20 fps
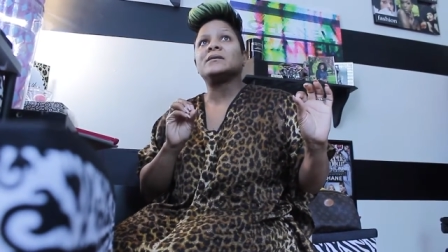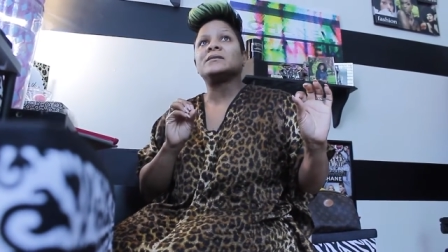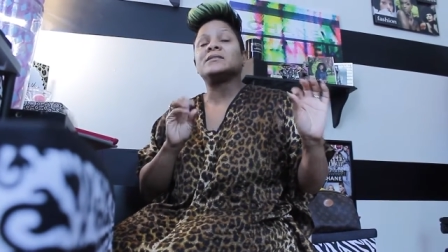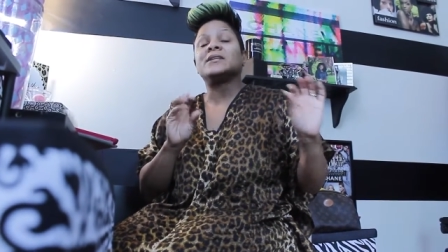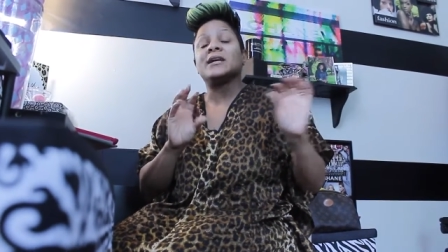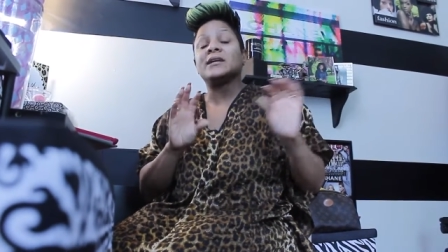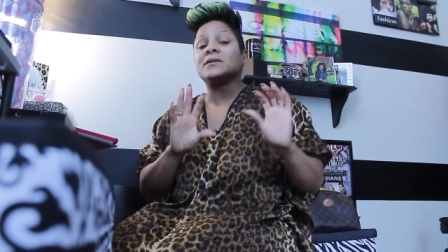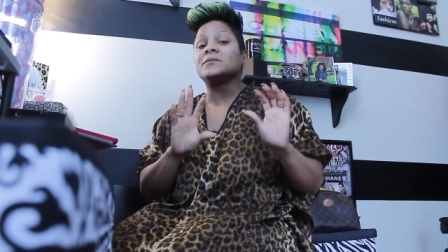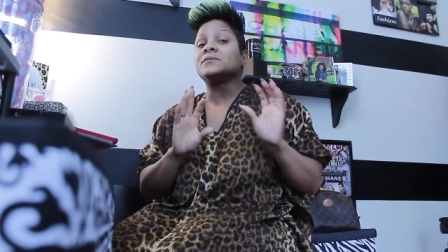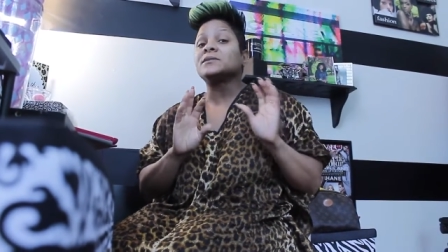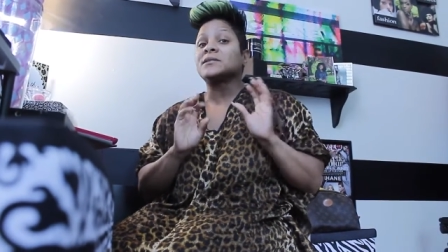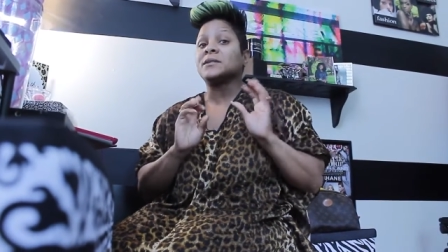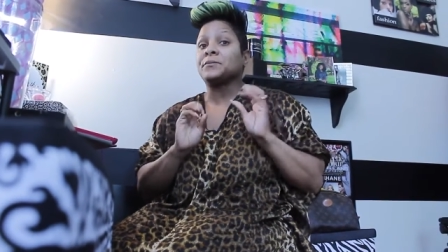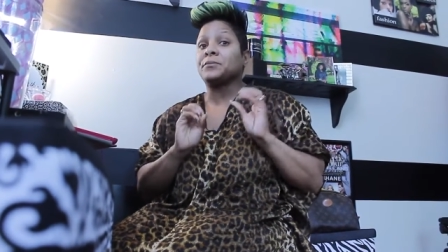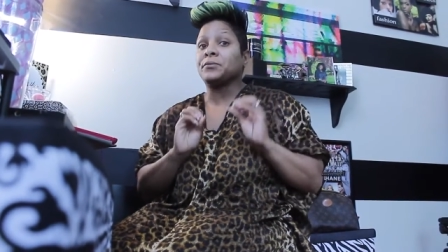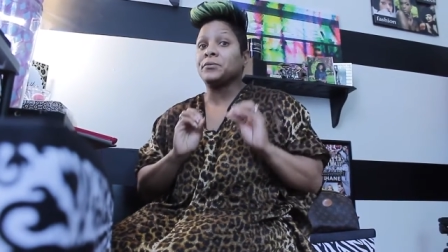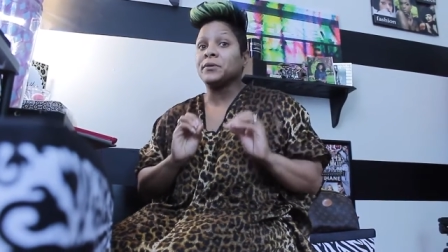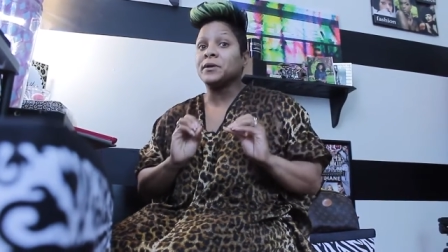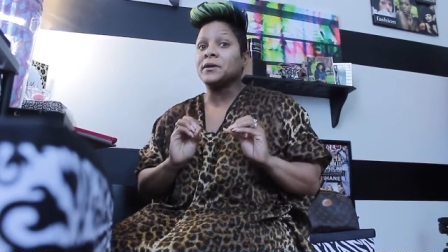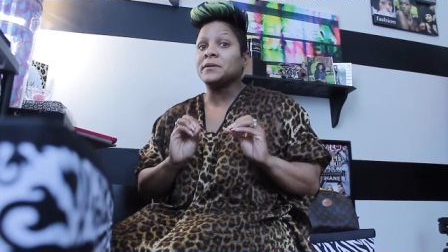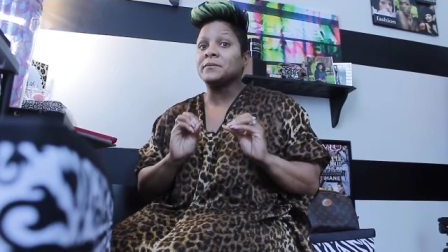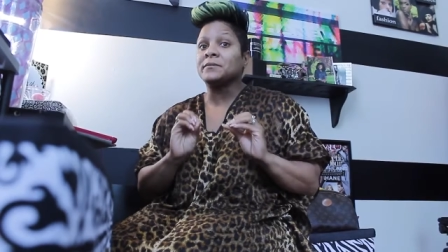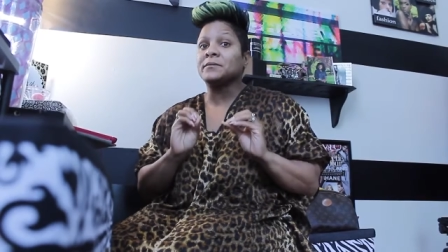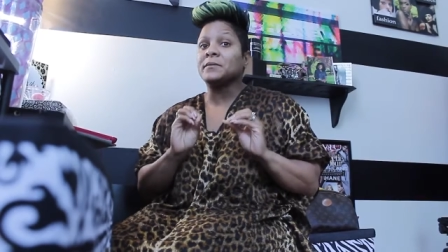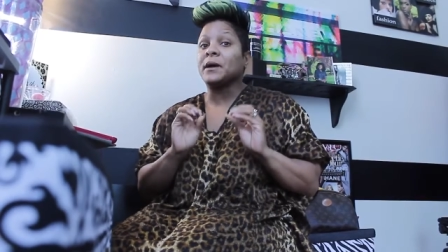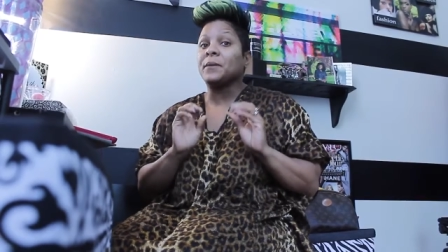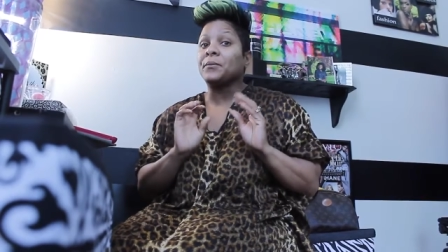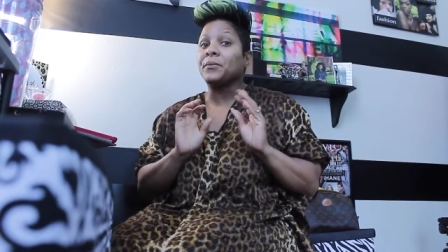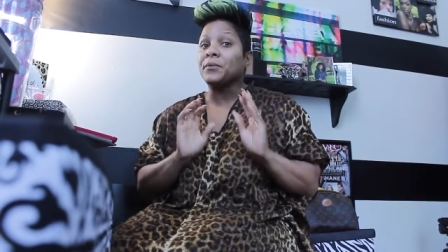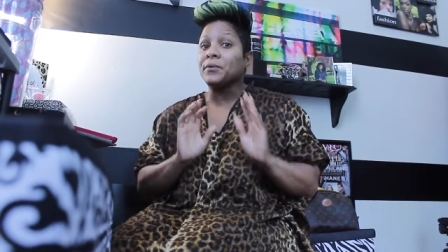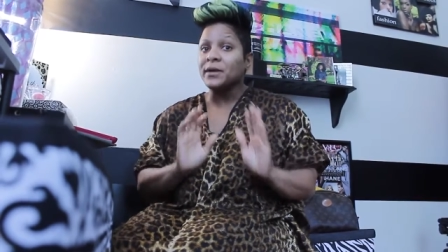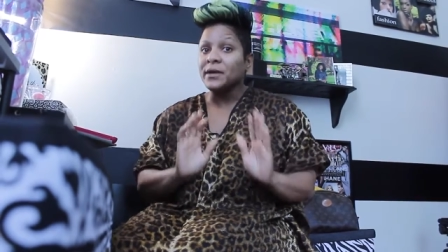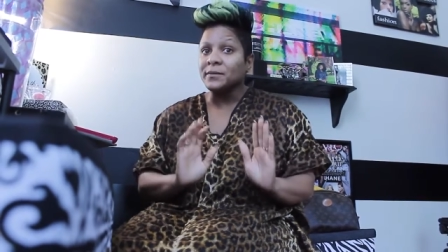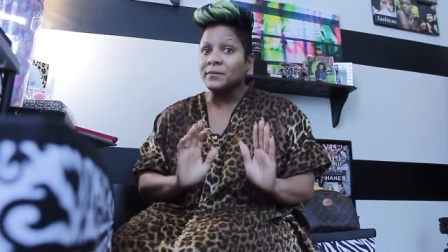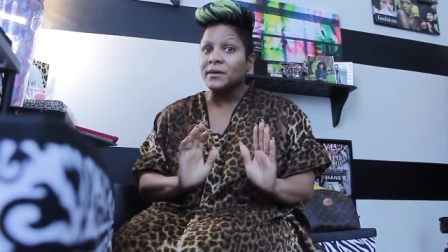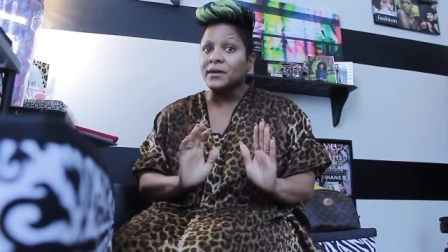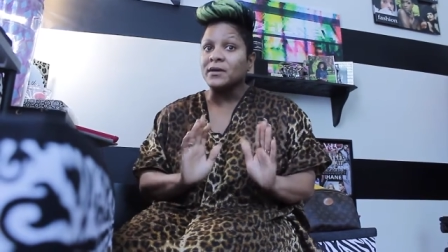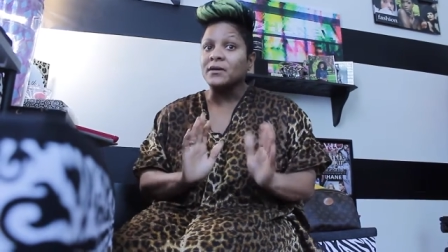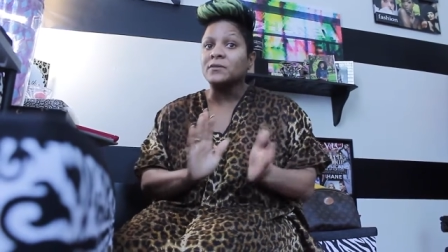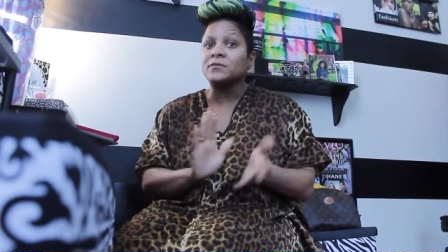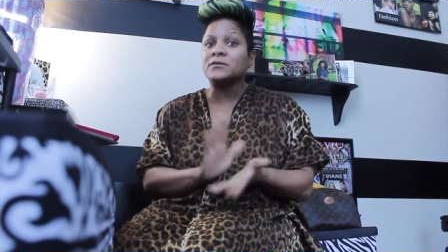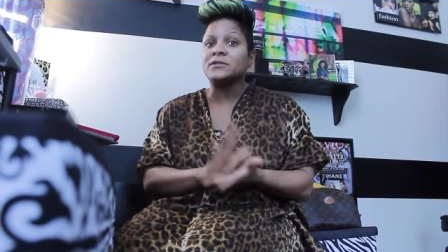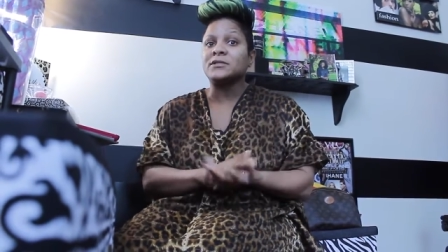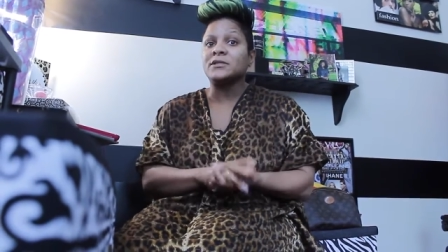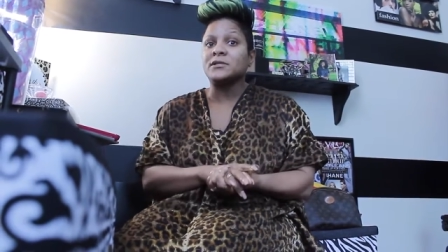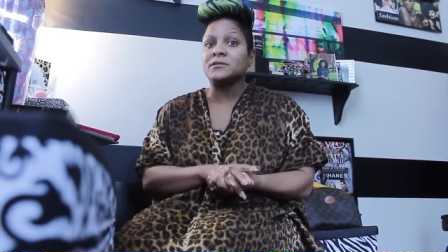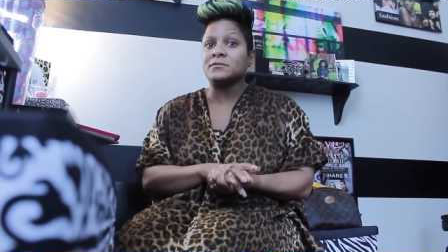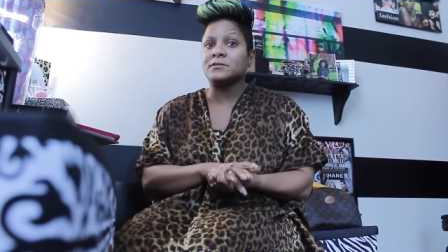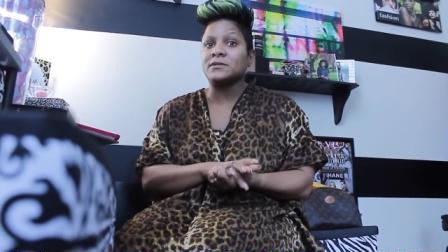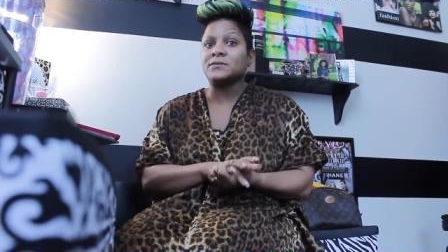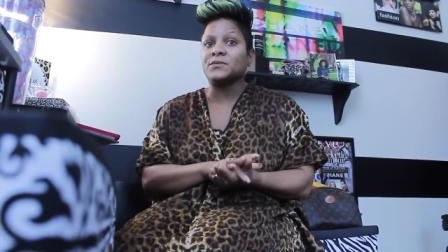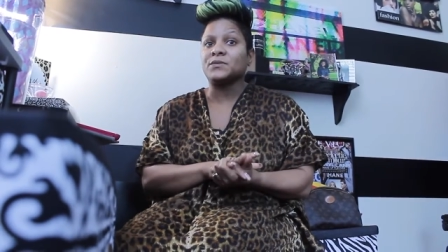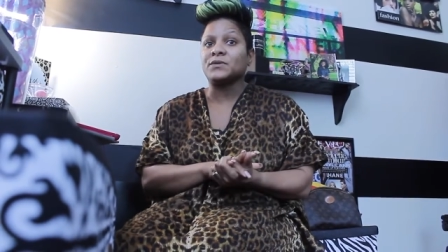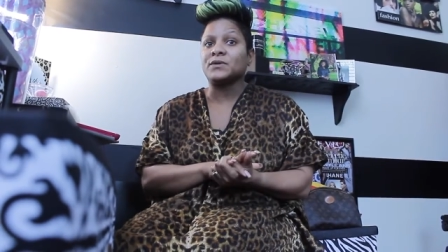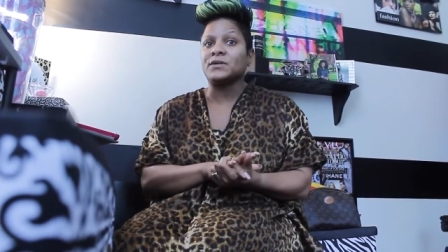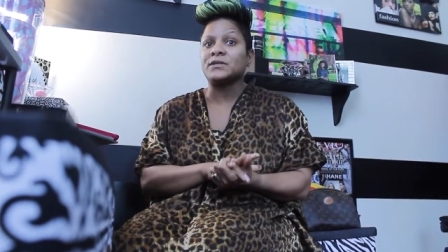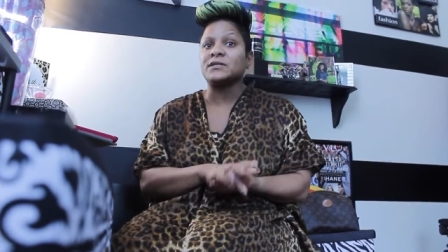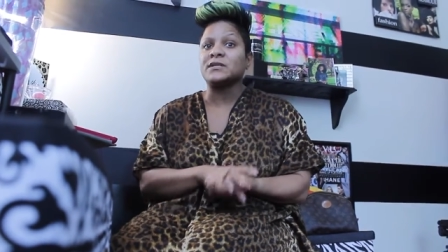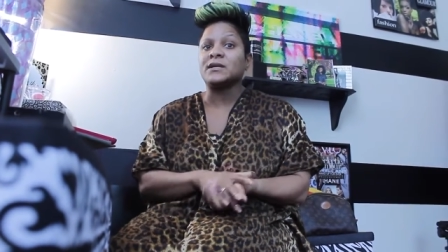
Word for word: Jada was a pre a preemie when she was born.